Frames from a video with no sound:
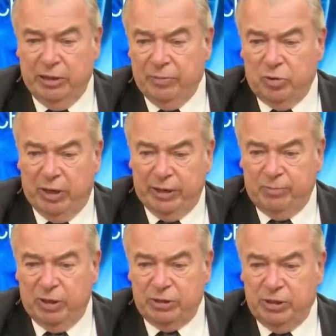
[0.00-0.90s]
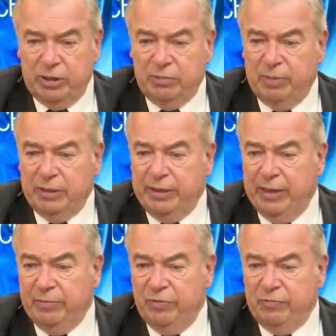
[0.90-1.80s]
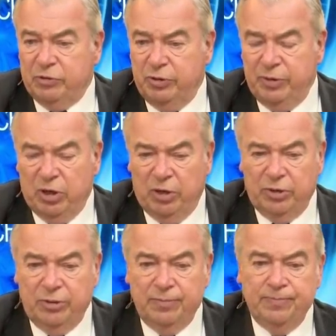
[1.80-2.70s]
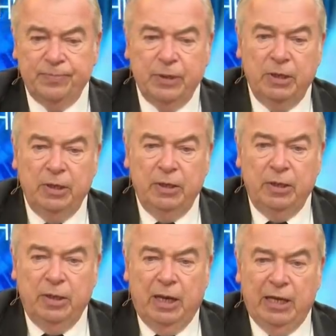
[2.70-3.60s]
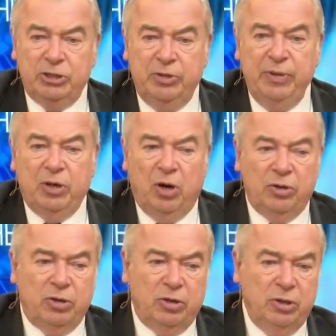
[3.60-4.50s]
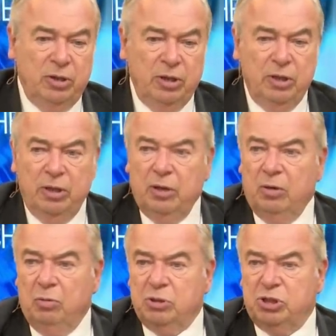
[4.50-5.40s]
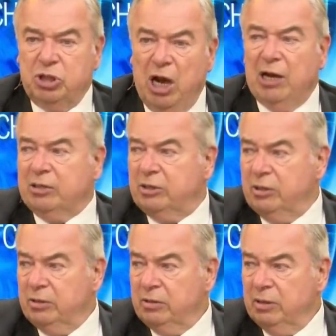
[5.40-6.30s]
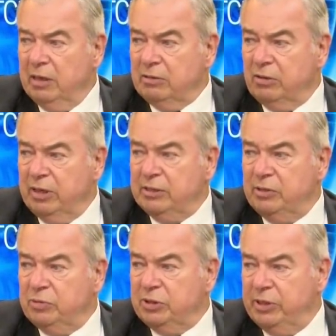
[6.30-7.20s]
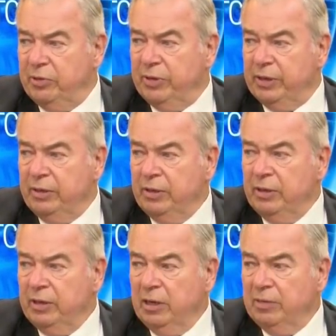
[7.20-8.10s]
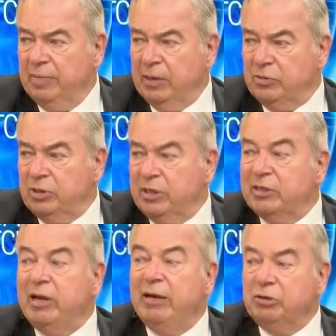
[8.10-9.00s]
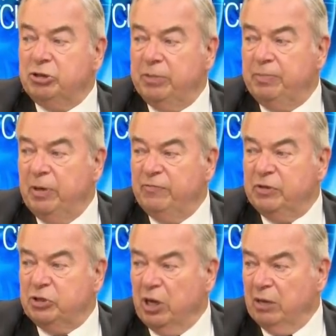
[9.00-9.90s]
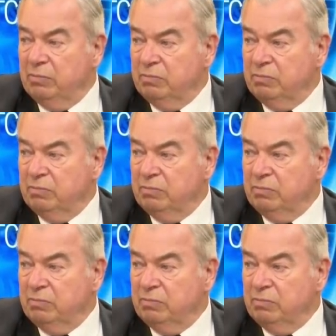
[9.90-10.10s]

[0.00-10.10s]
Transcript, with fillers: Democratic president by the name of Jimmy Carter. And Jimmy Carter was shocked at the things he was hearing about the dictatorship of the Shah.